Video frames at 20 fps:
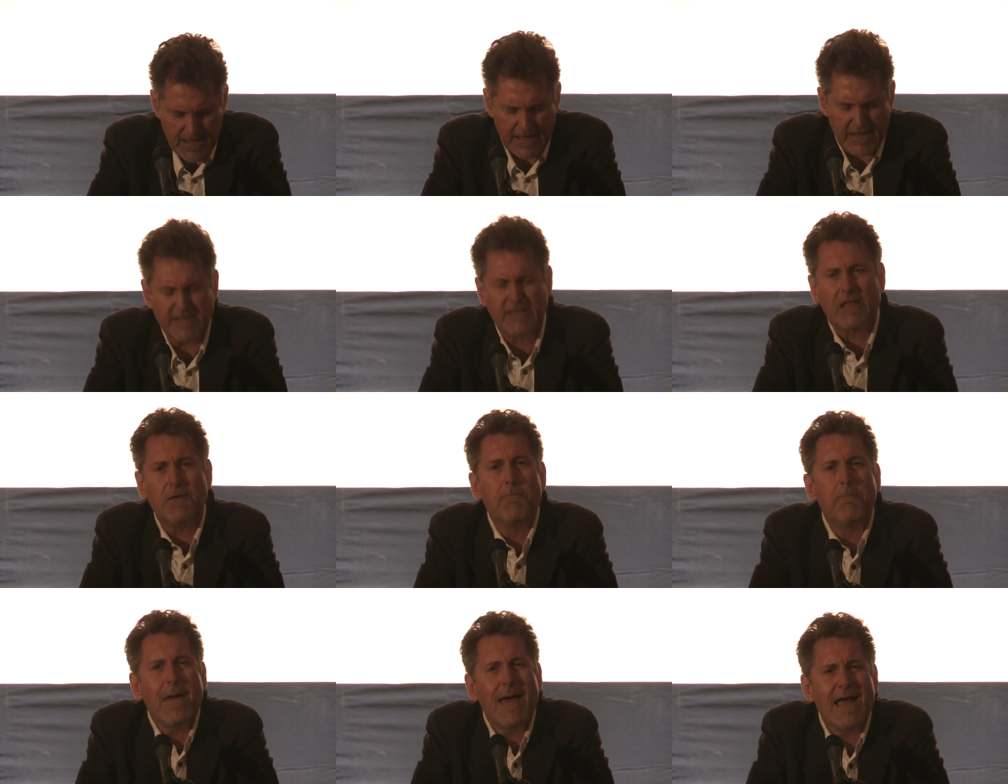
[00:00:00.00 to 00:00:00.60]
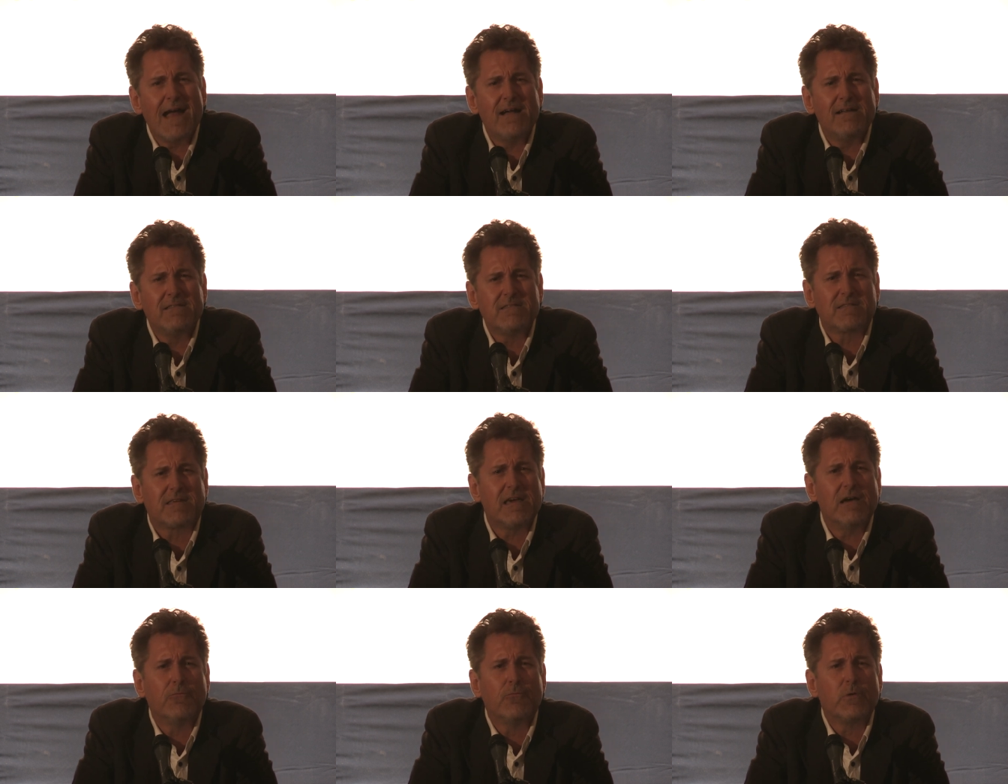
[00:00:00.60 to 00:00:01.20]
It
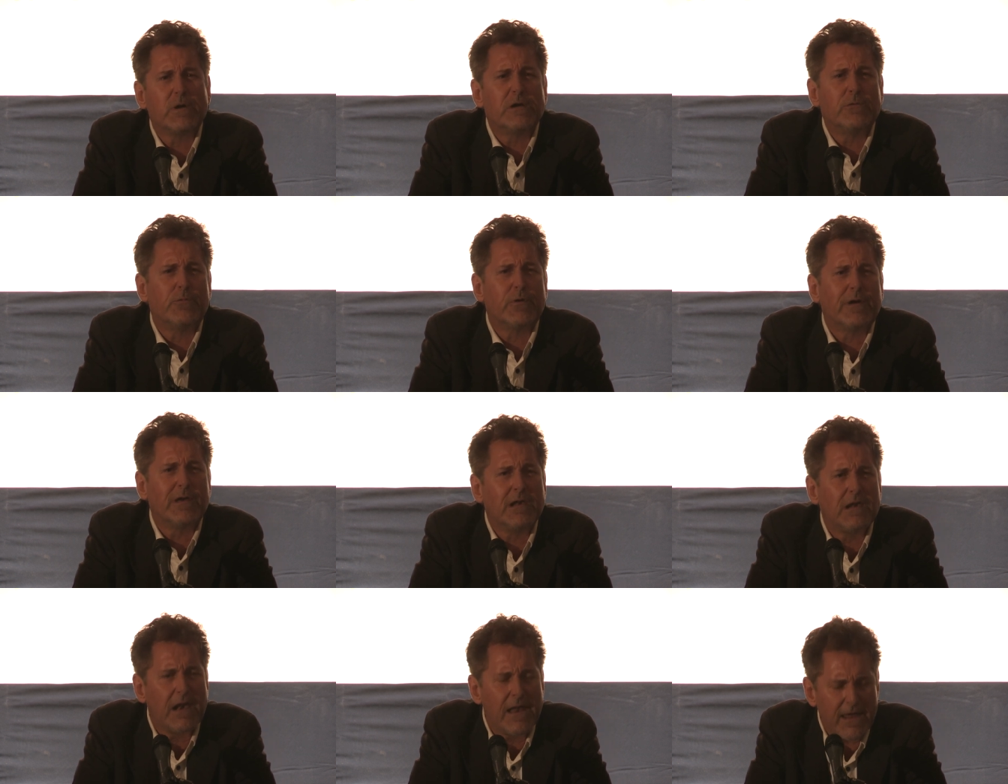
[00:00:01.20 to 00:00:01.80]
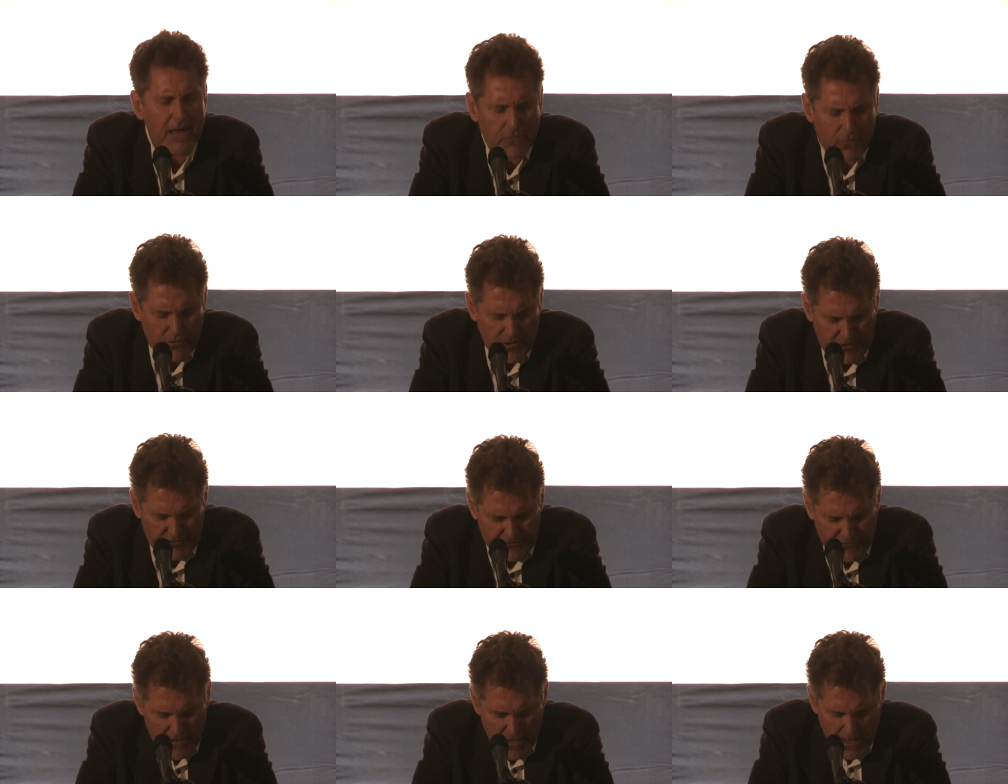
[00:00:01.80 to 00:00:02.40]
demands that we
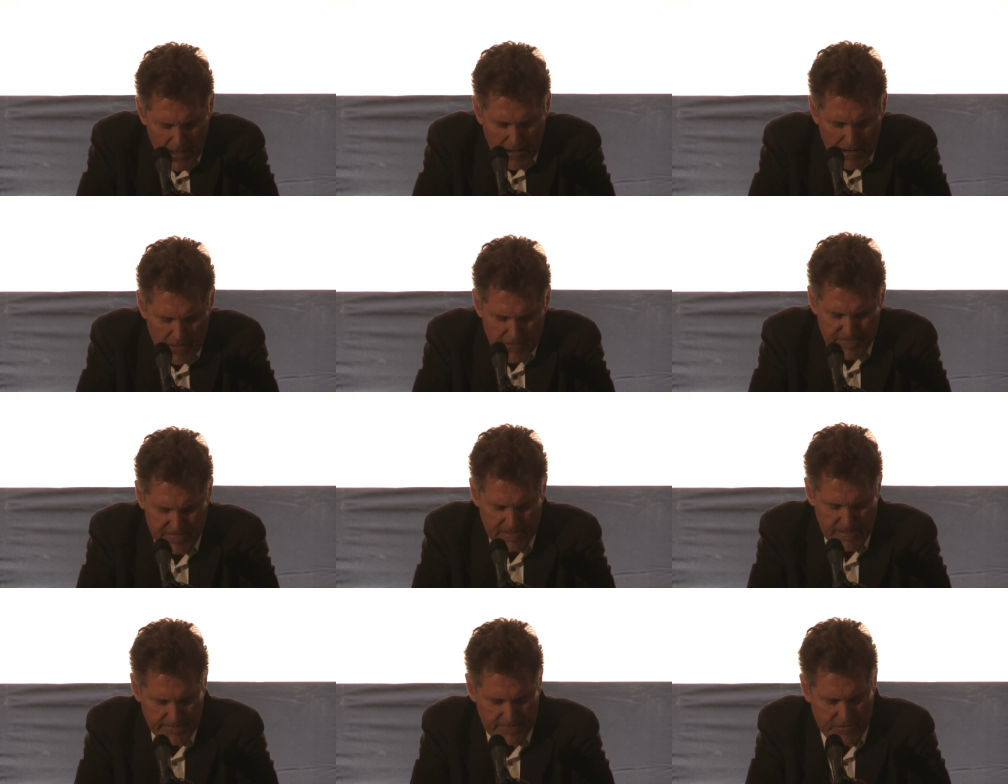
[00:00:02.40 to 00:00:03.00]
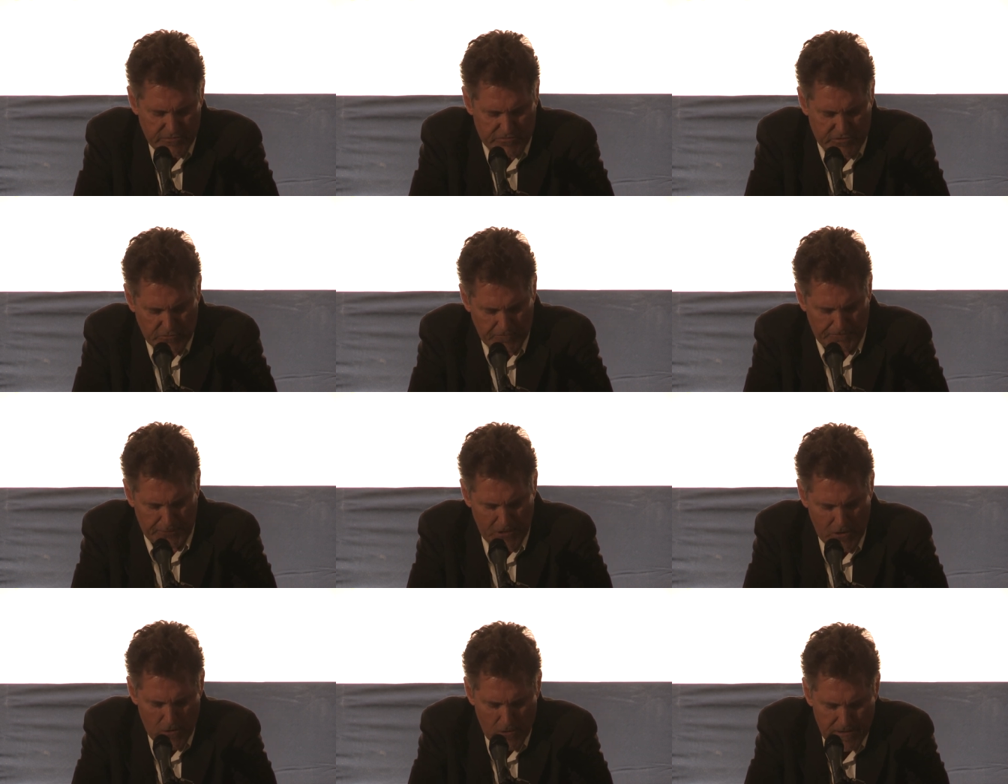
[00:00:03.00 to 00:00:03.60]
relinquish our sense of
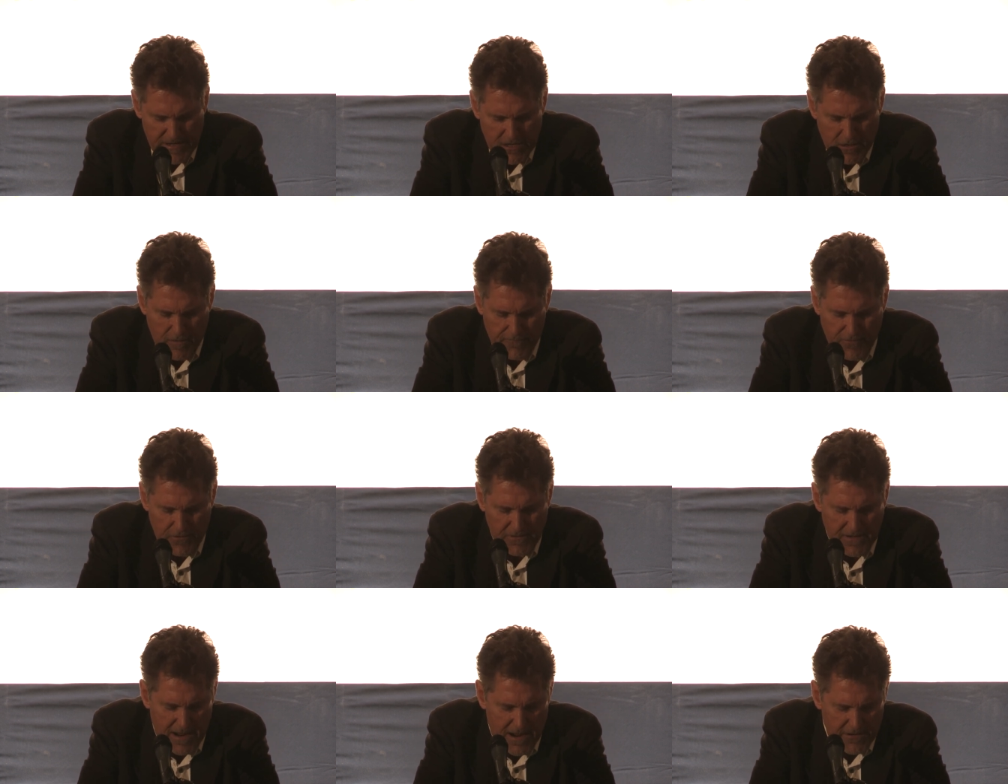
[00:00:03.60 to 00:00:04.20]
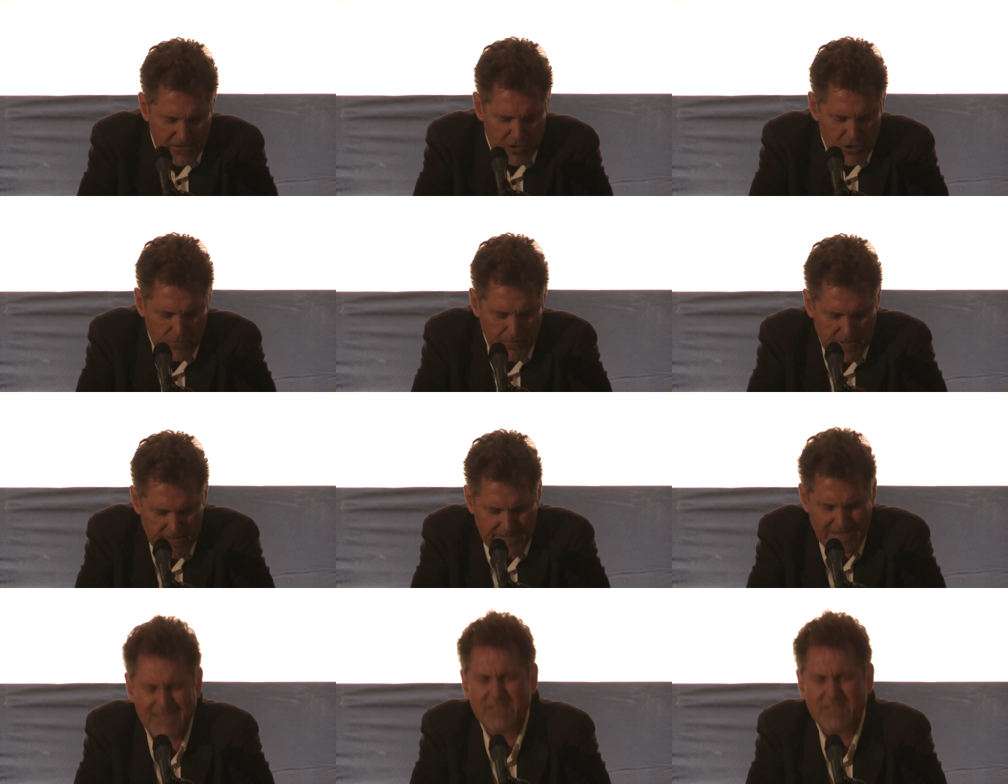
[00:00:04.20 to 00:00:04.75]
superiority over non-humans,